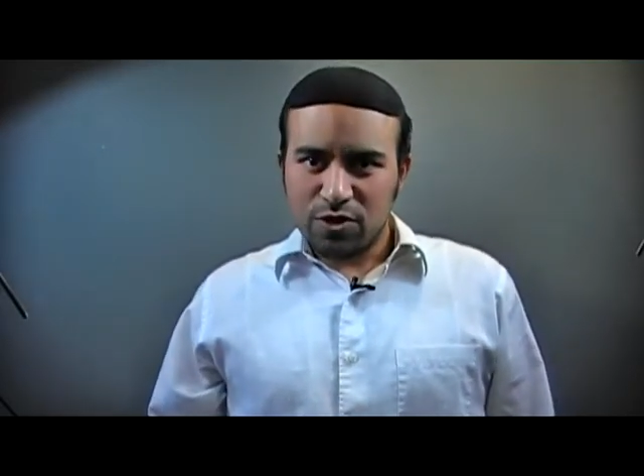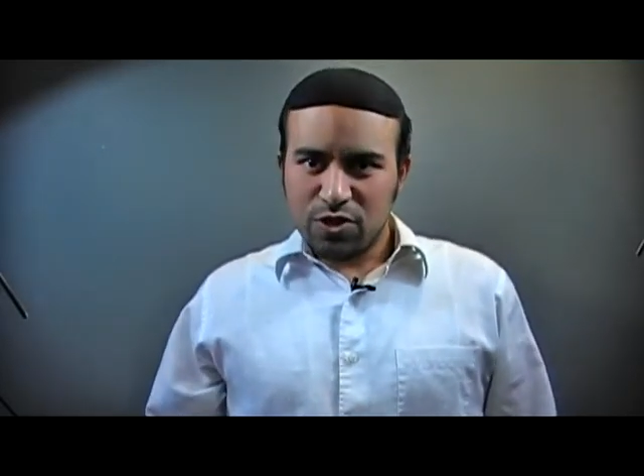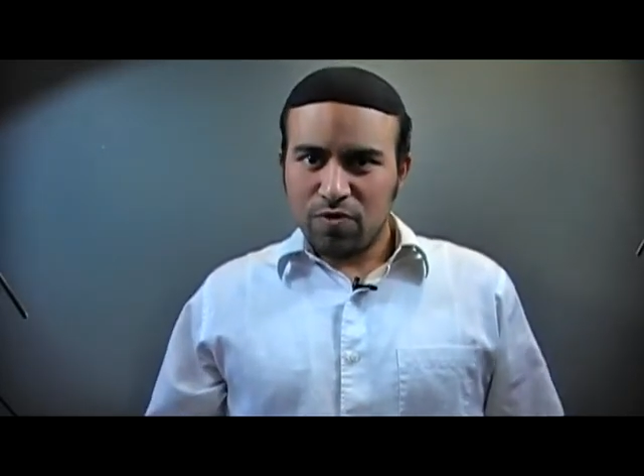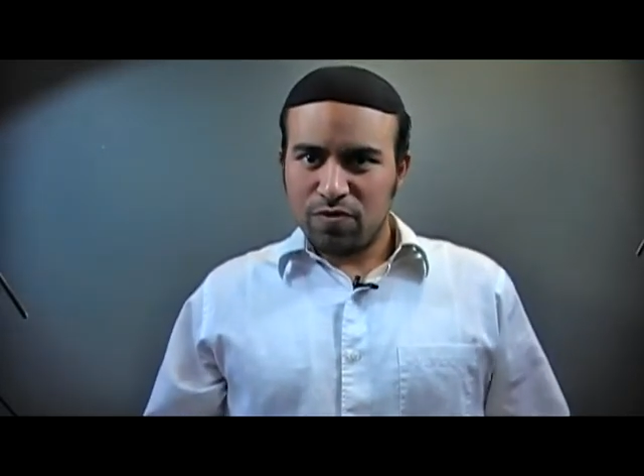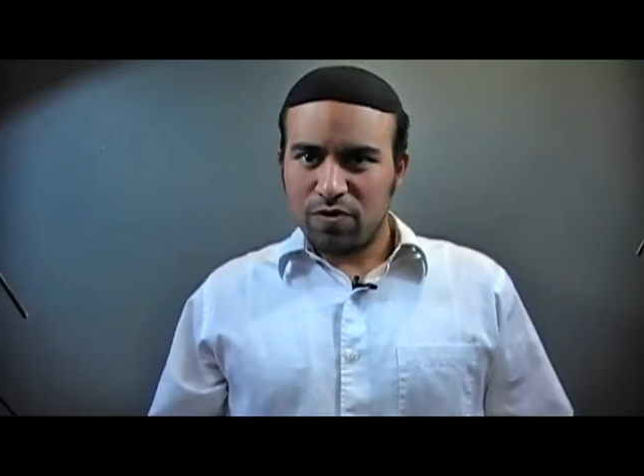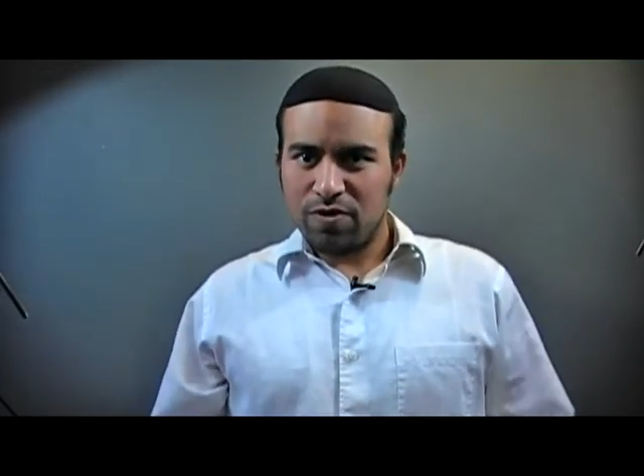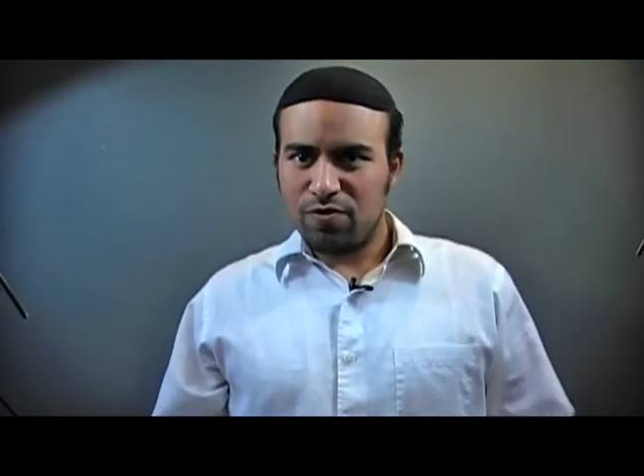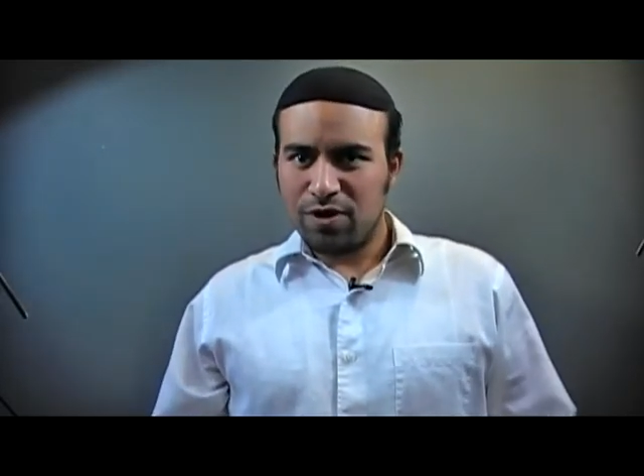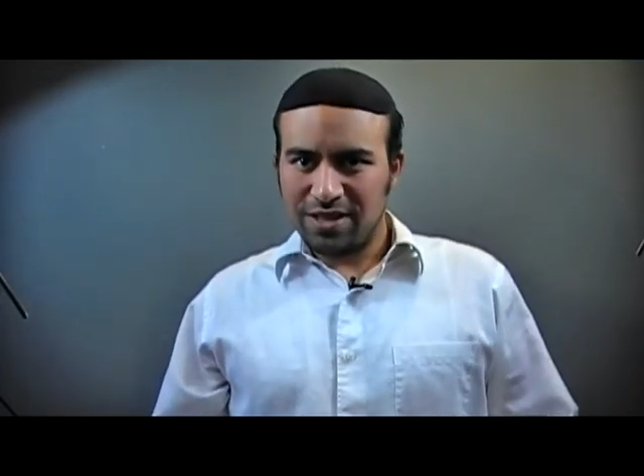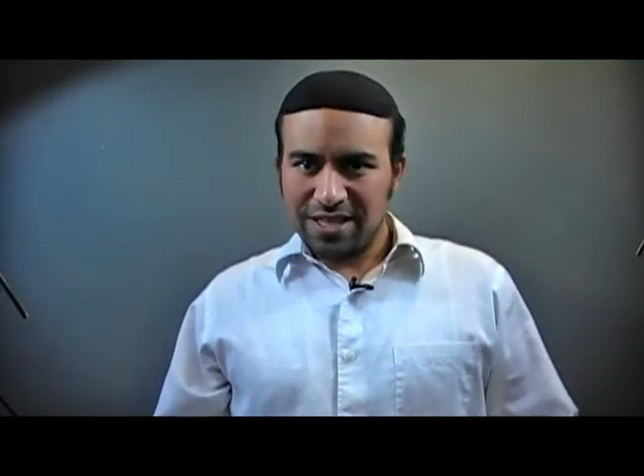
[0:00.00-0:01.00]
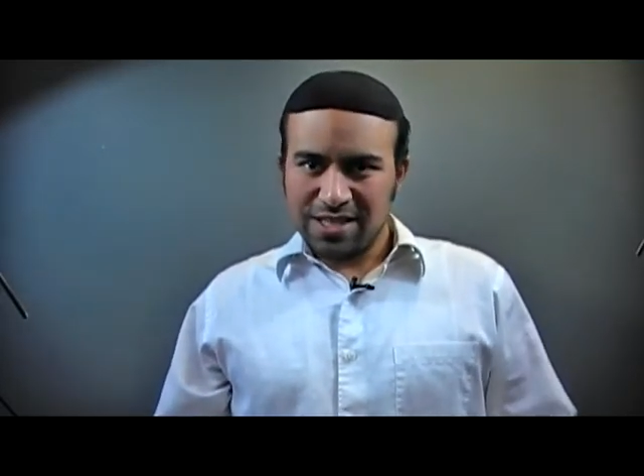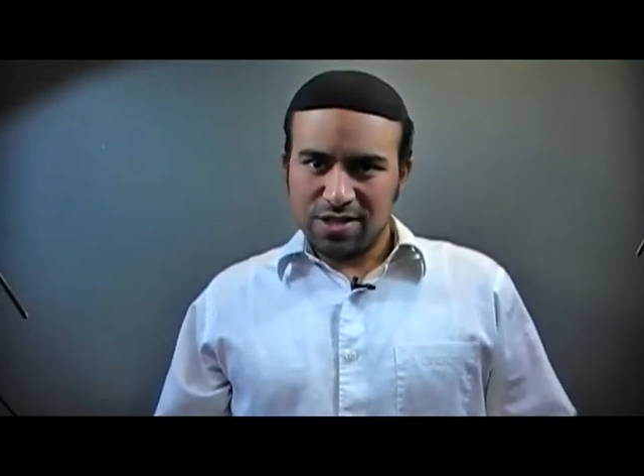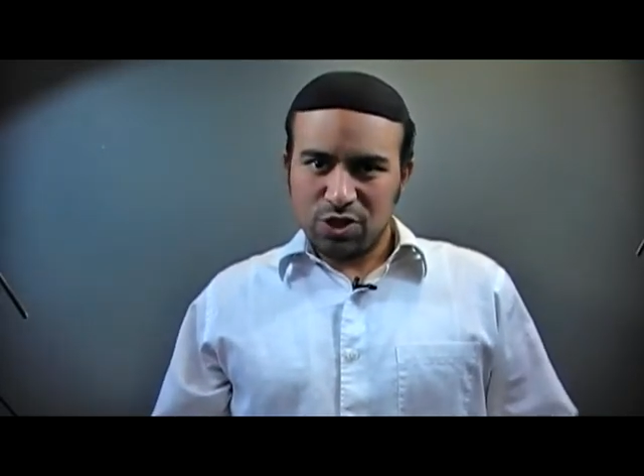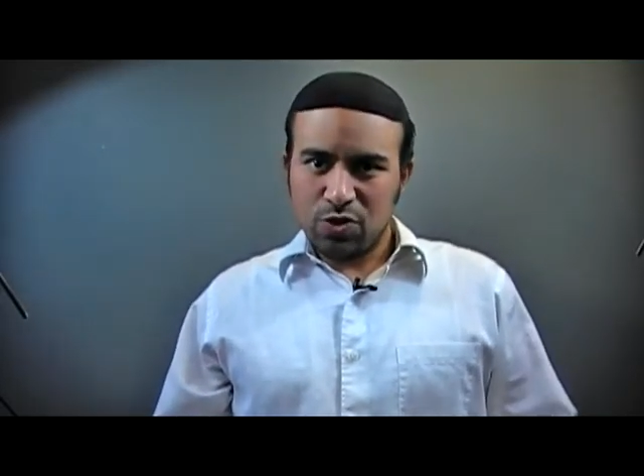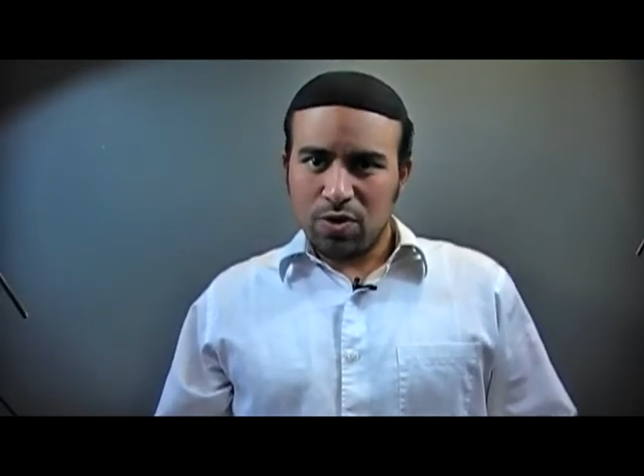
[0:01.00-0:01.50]
stone for at least a
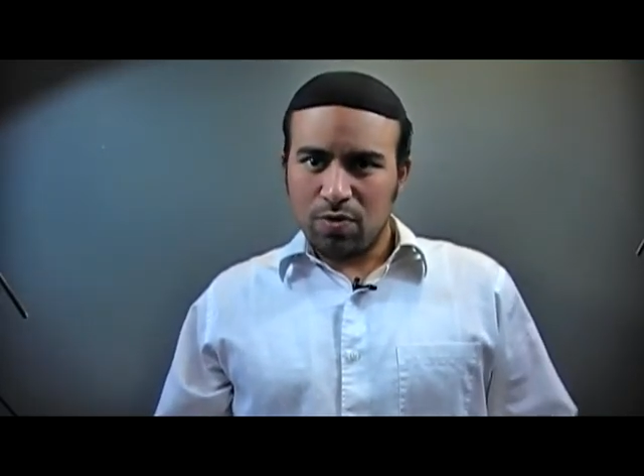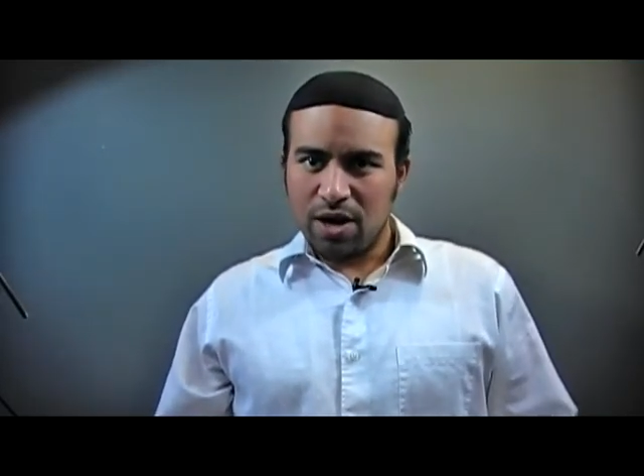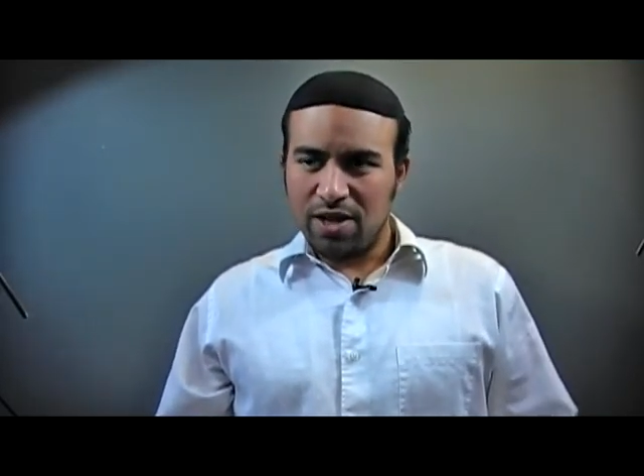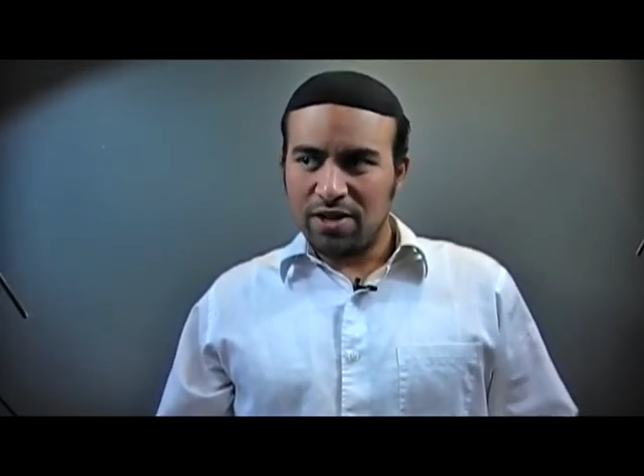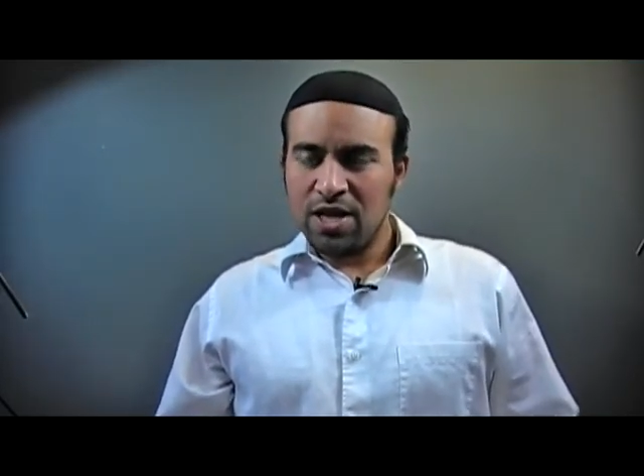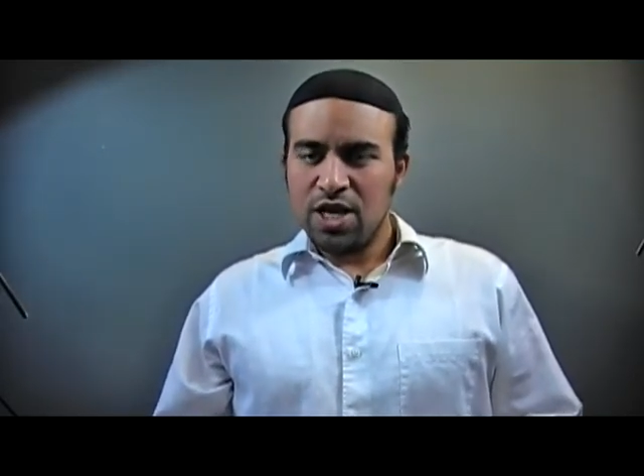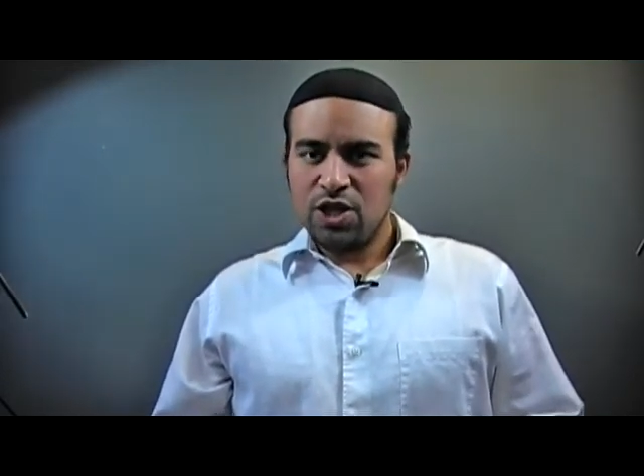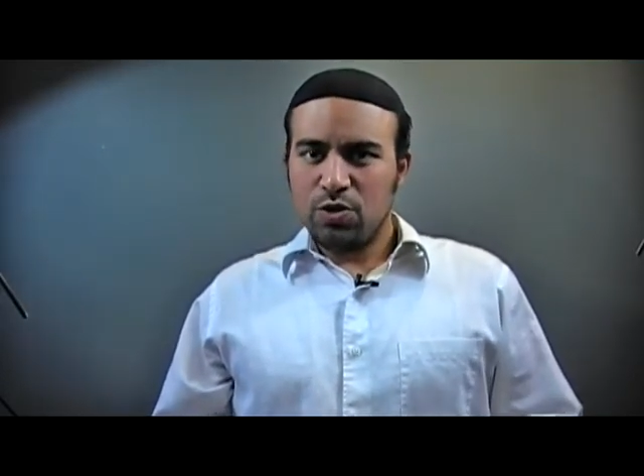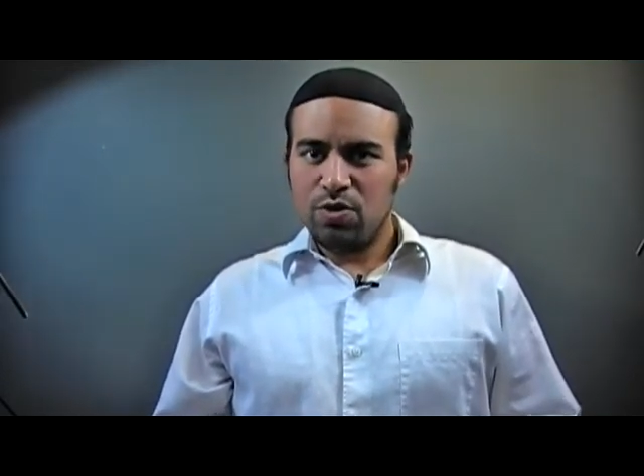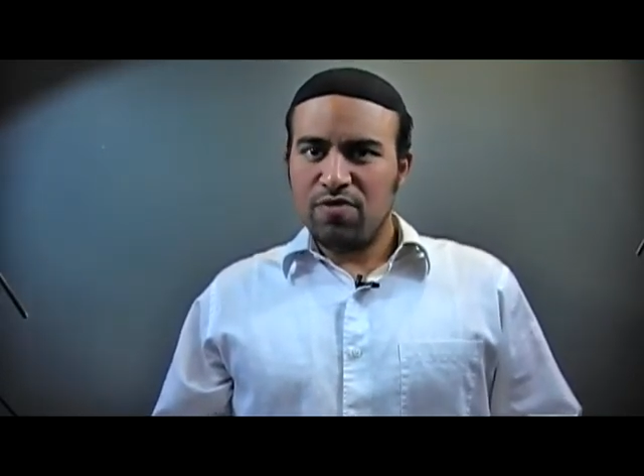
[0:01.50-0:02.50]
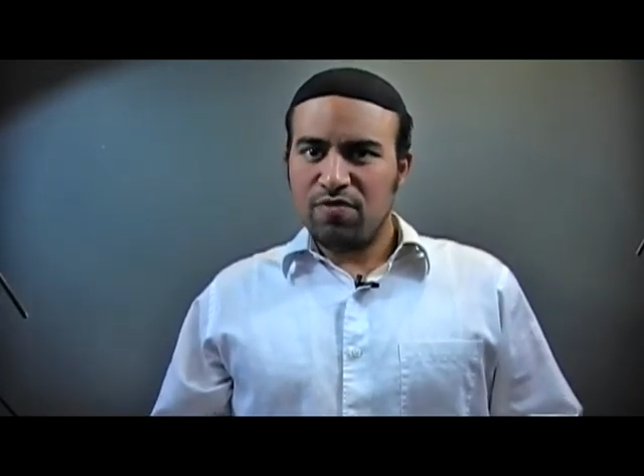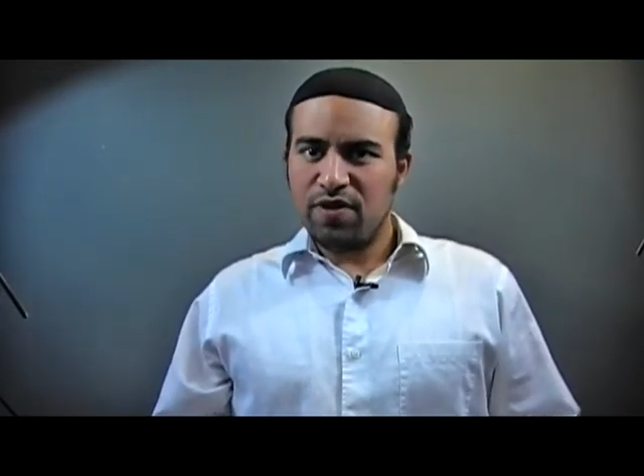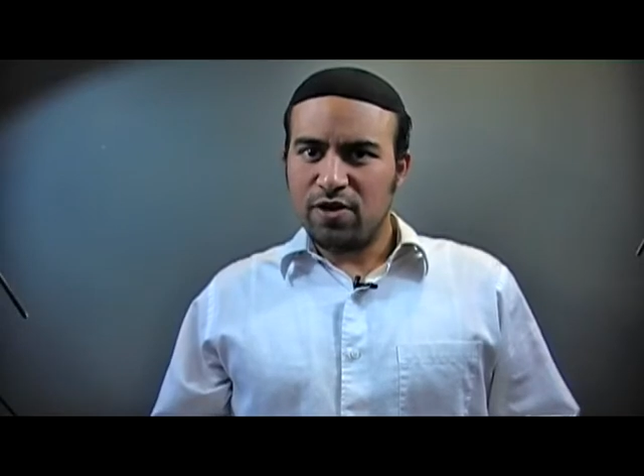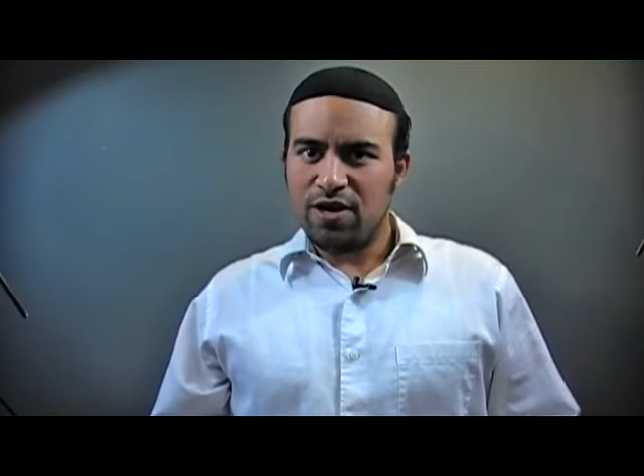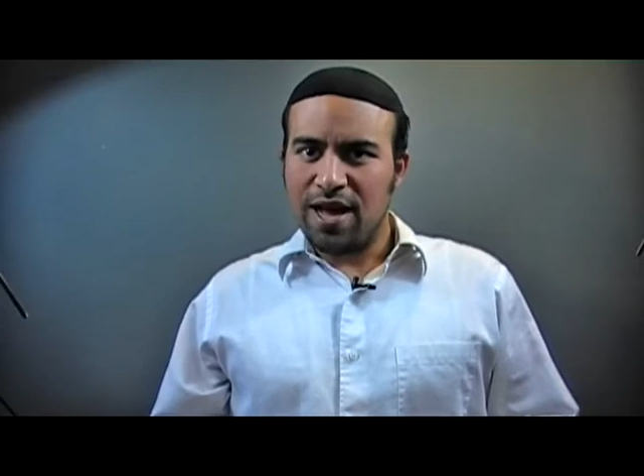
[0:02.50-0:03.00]
short while, you would have
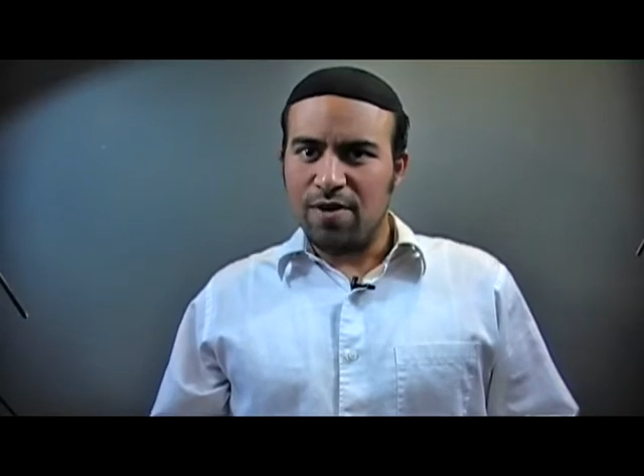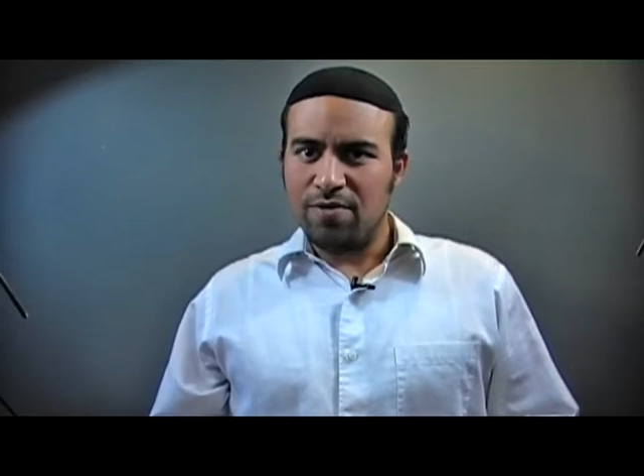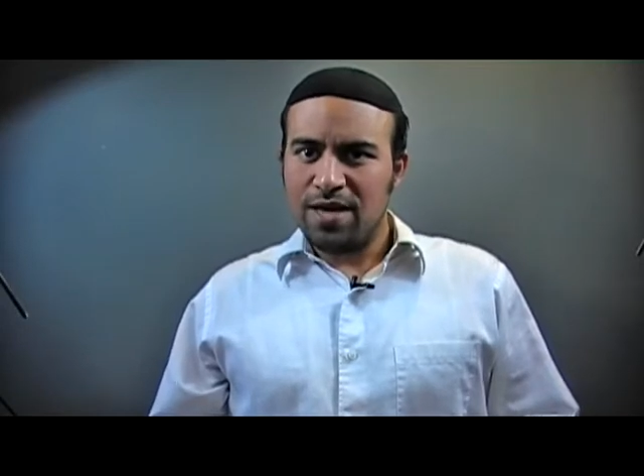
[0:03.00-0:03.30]
figured out.